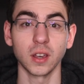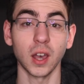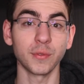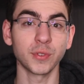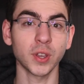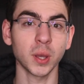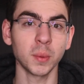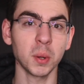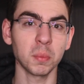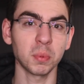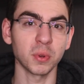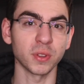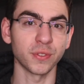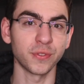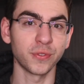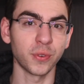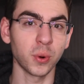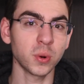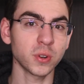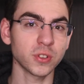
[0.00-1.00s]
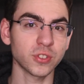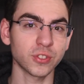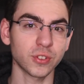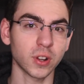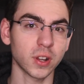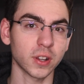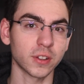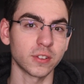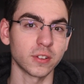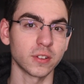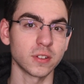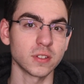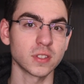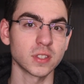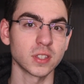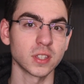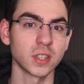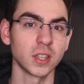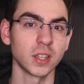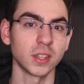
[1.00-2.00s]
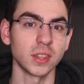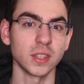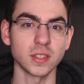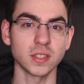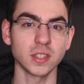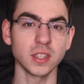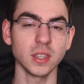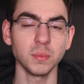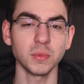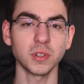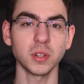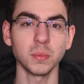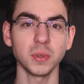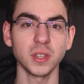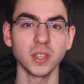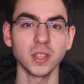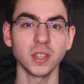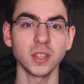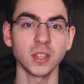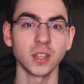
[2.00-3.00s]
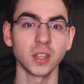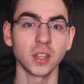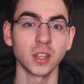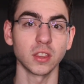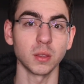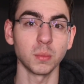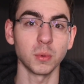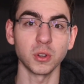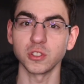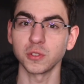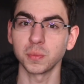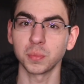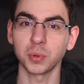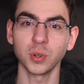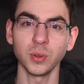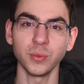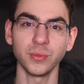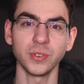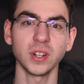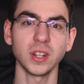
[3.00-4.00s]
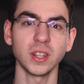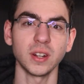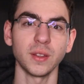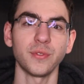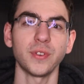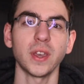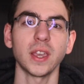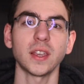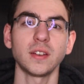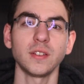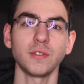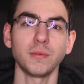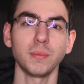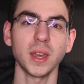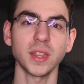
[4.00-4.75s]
I've come up with 4 structures that seem to be the most proven and effective